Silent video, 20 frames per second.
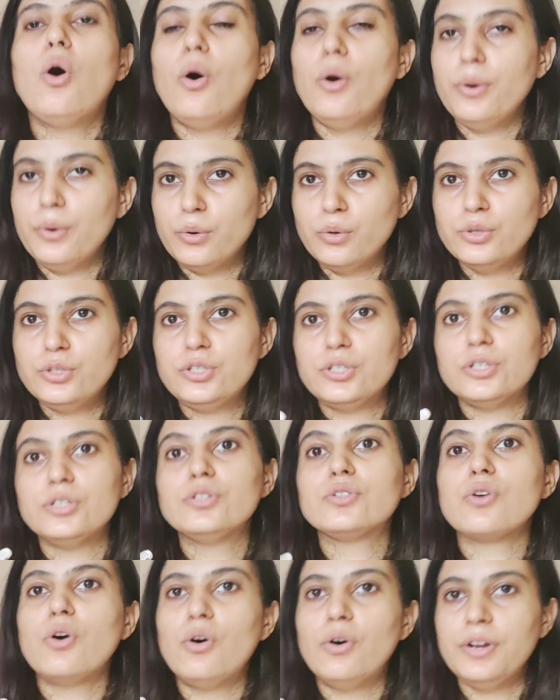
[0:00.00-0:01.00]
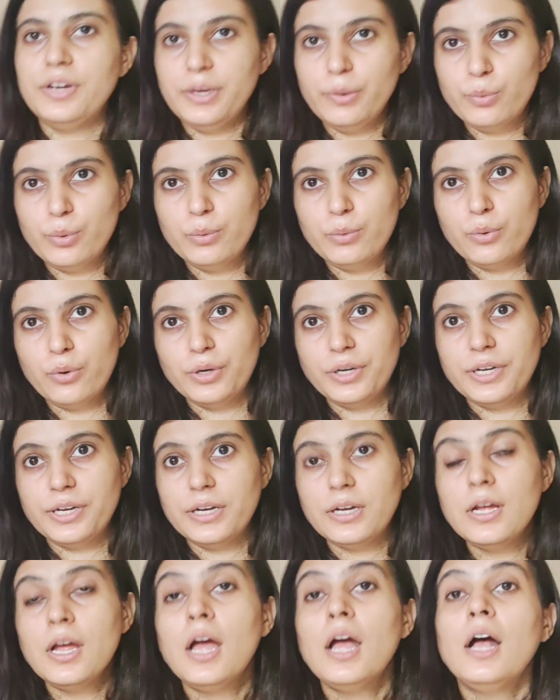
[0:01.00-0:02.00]
or oceans or river
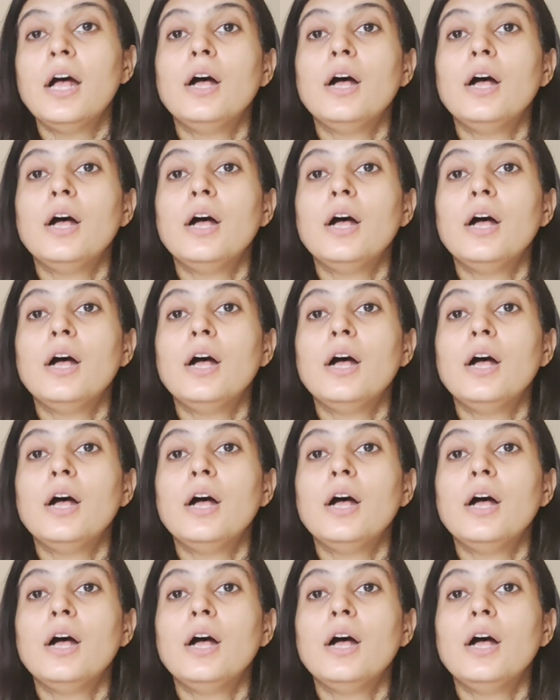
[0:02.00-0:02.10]
water,